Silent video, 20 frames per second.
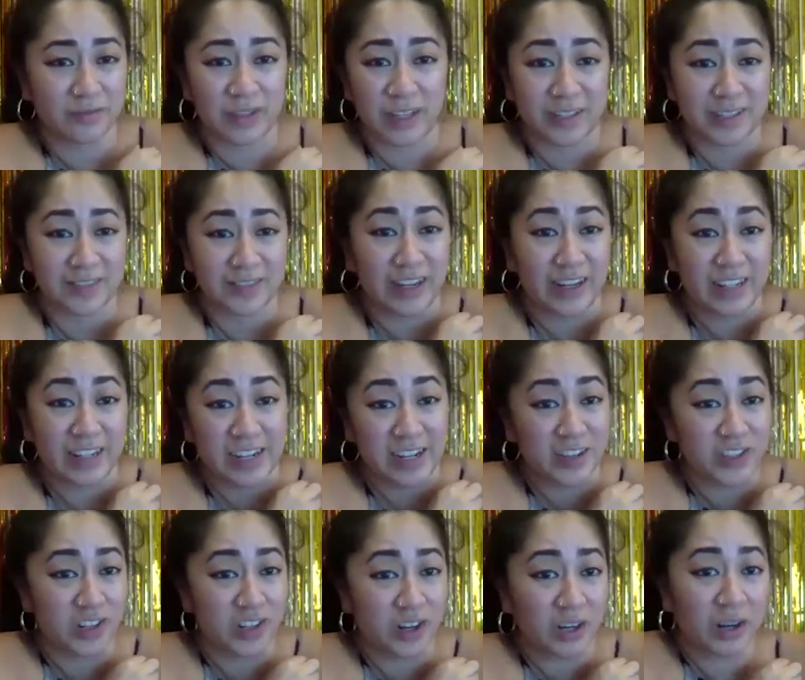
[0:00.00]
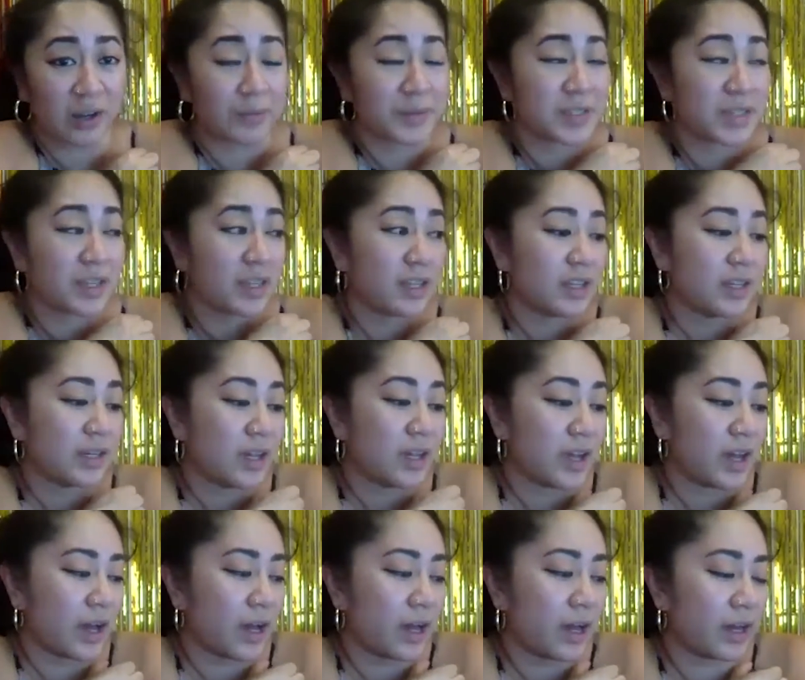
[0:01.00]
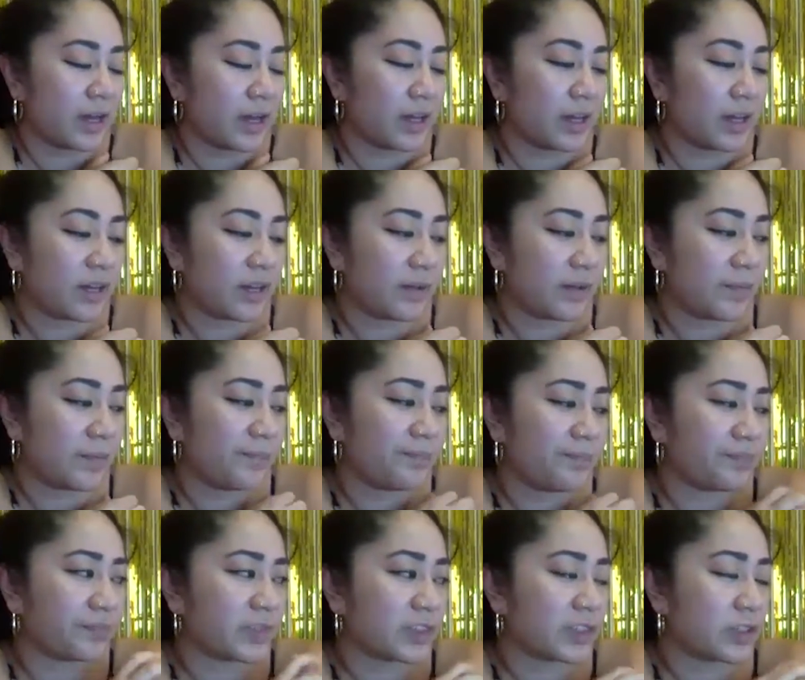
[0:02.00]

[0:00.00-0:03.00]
like to find a ton of startups. AngelList